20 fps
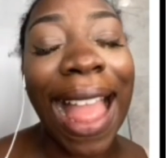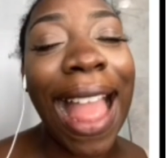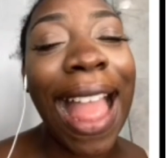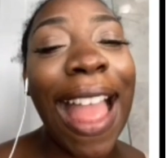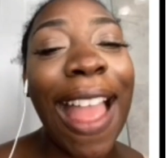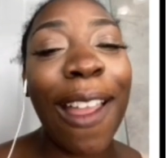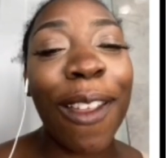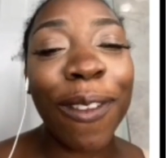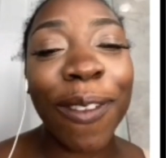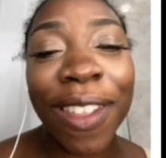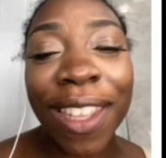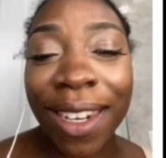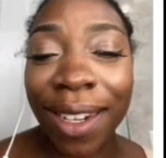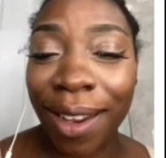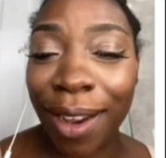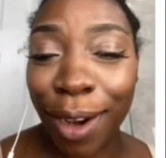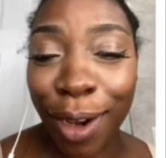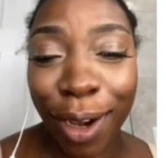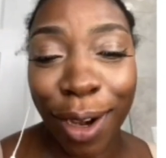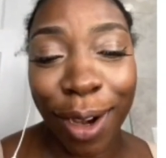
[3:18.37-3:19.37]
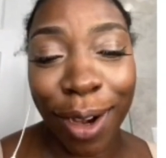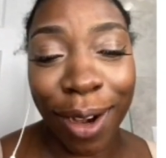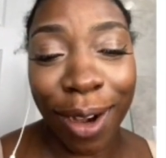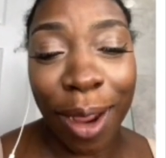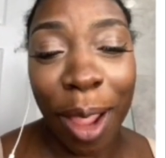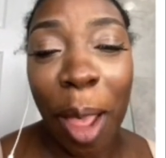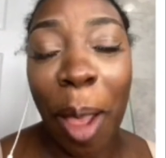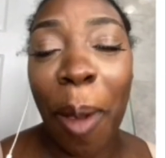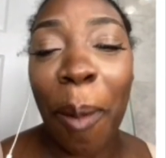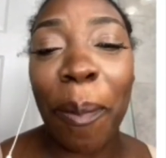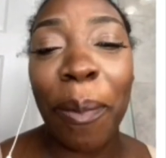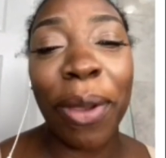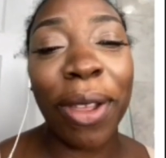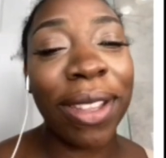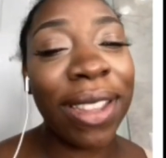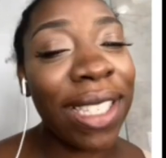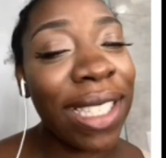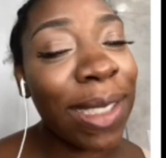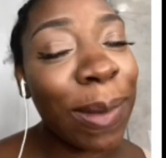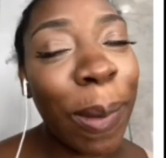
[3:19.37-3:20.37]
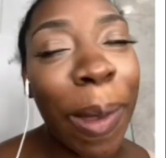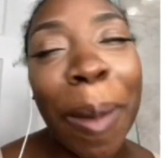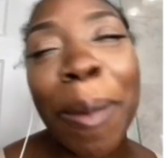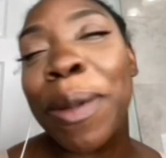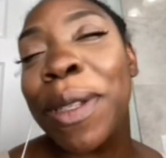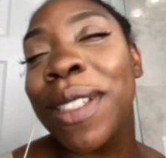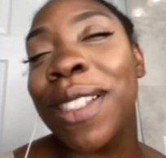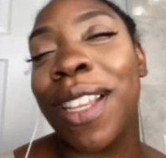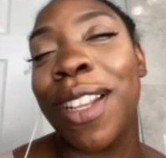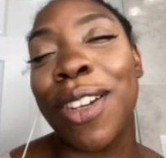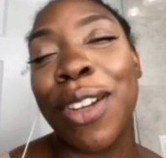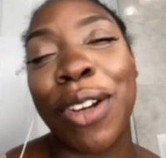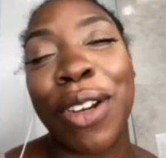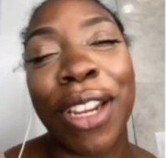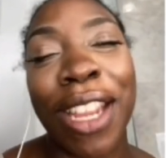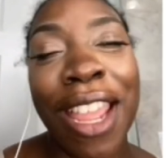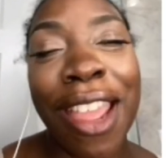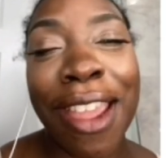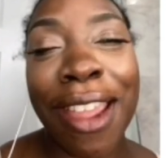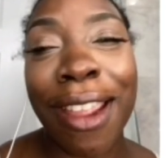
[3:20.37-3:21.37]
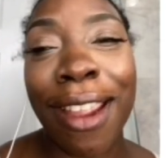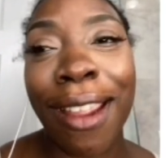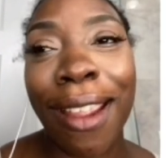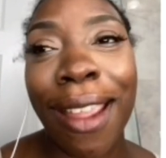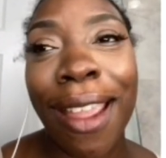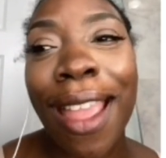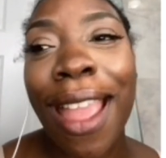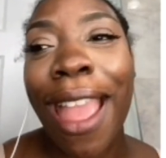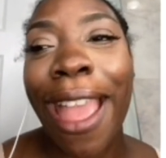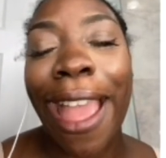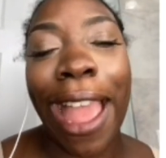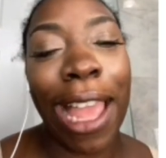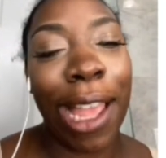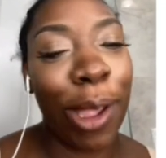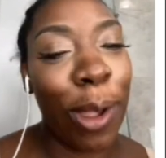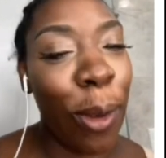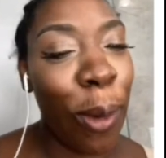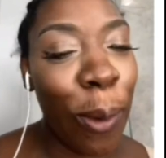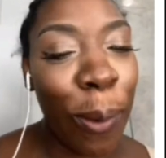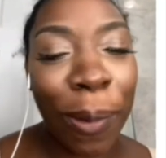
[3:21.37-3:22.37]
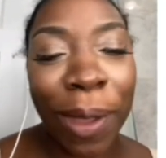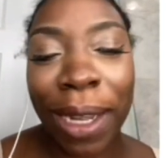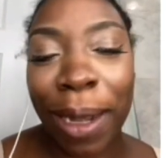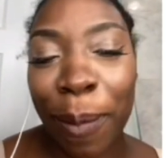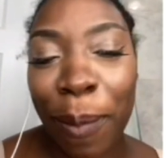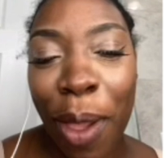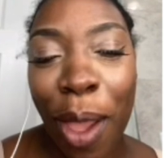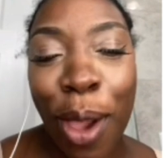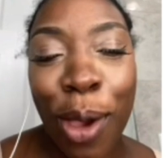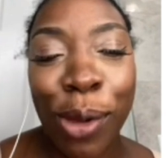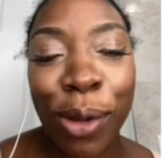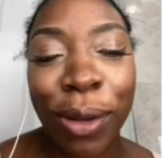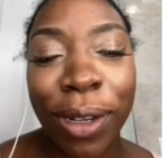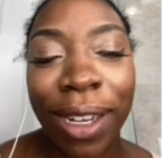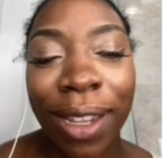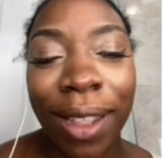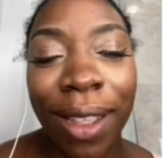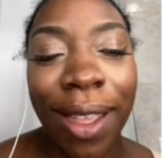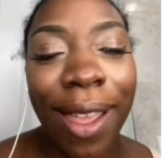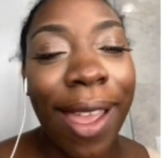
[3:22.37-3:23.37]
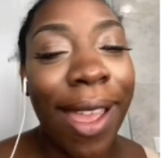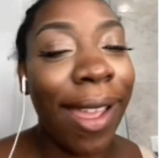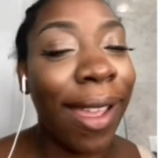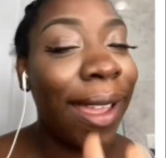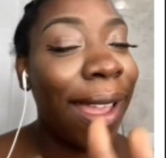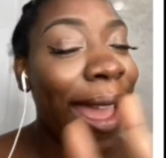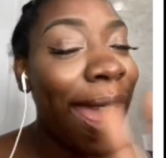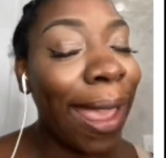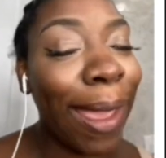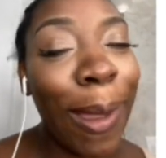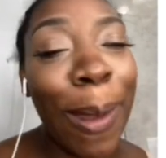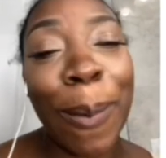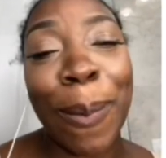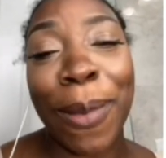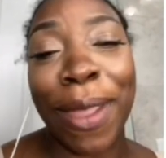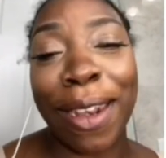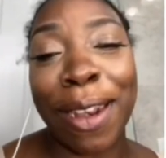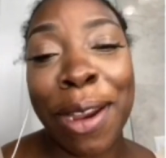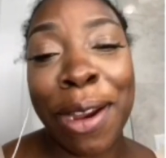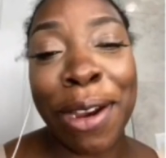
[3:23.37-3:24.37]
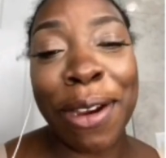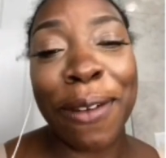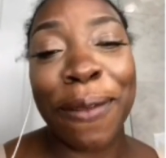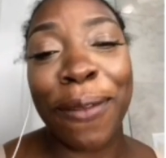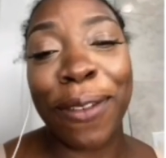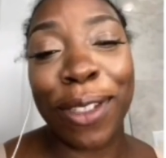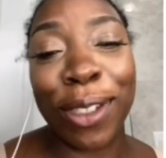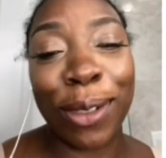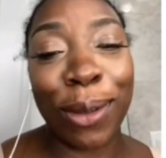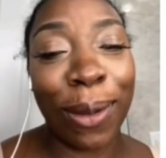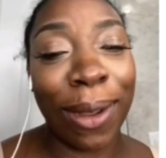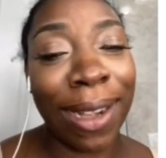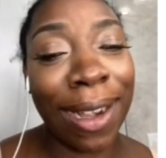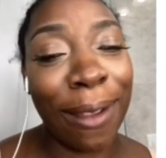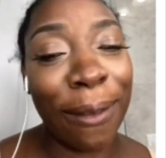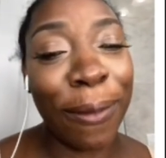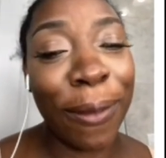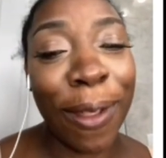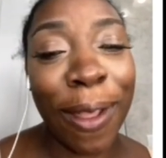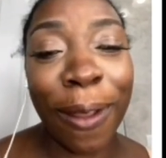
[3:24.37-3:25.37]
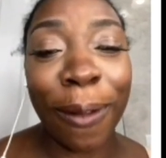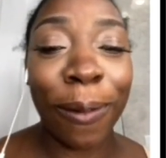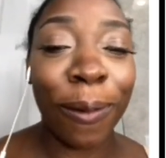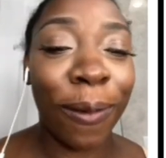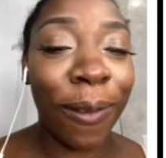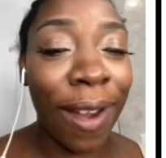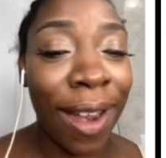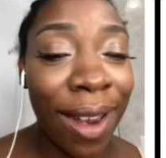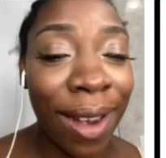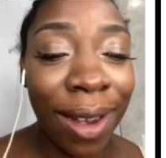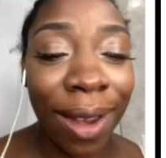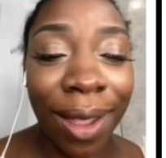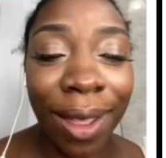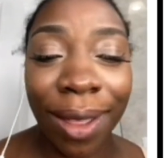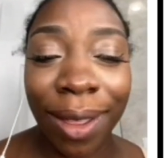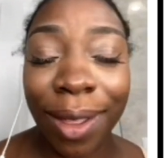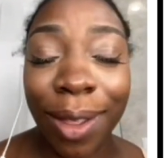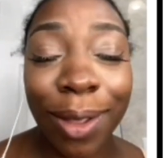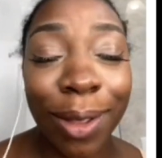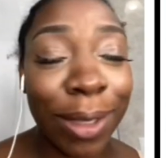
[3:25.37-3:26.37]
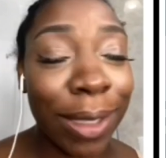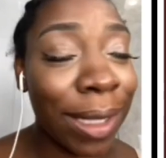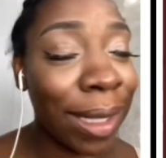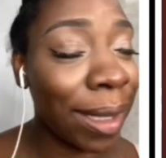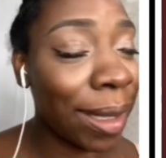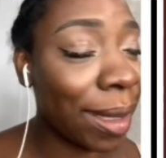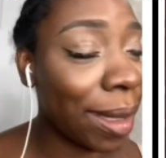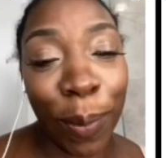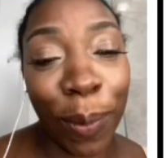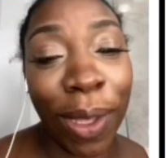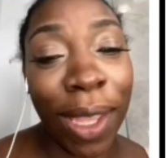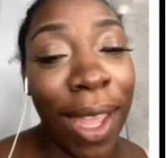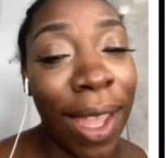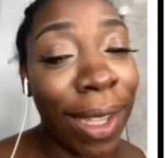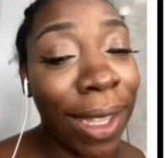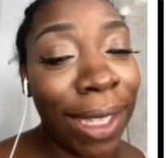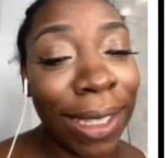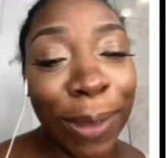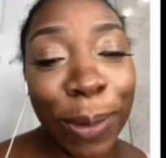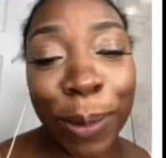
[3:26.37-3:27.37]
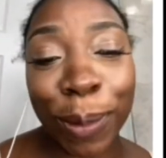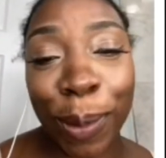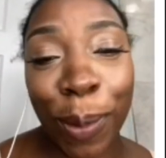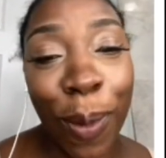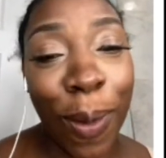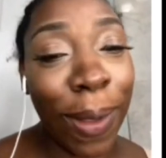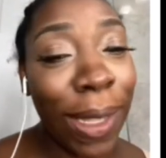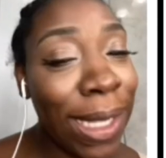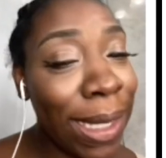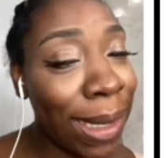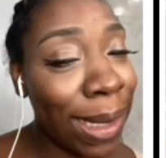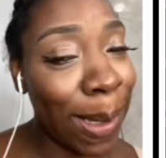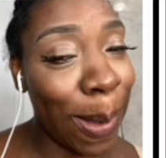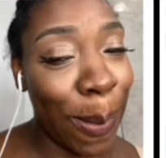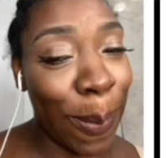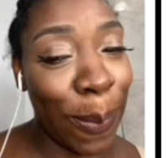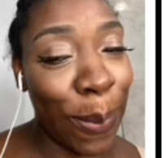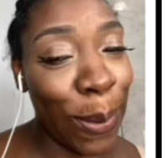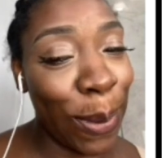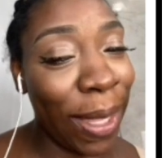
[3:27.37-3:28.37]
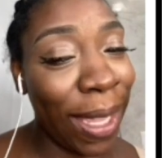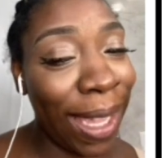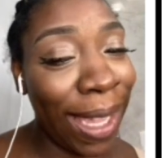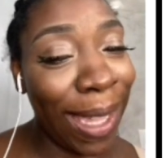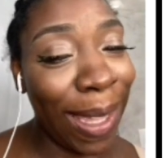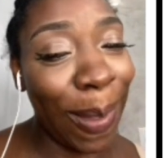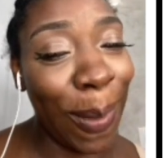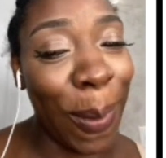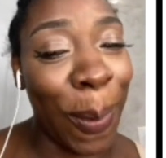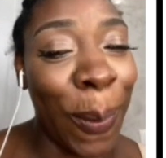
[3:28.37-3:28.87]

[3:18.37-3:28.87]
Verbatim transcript: having her put these pebbles on her hair and combing them out. I commend her for doing that for her friend because we gotta get those coins up, okay?